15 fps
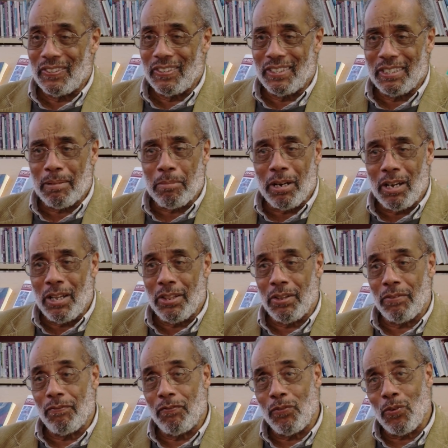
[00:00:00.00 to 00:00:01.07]
some
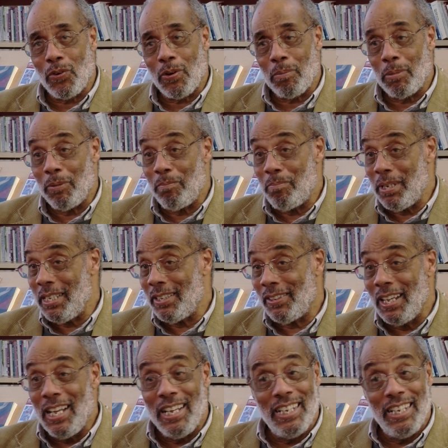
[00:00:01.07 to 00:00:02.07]
other form of media.